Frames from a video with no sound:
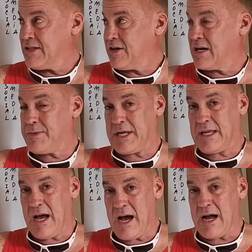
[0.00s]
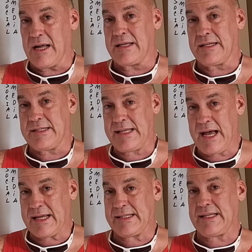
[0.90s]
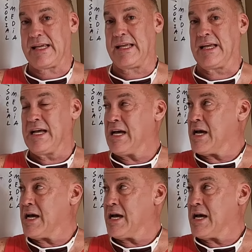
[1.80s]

They're going to be young, sexy,